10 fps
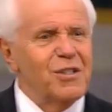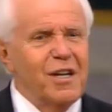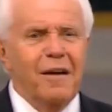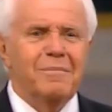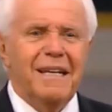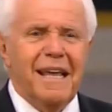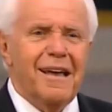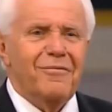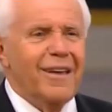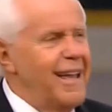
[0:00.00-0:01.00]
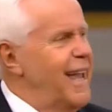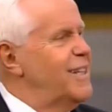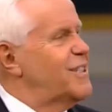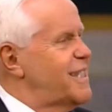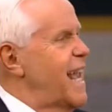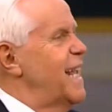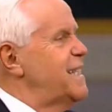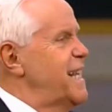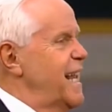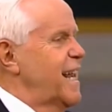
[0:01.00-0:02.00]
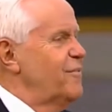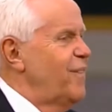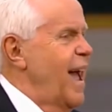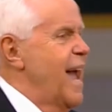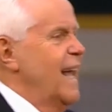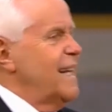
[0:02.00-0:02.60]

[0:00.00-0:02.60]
government, the FAA, says he can fly.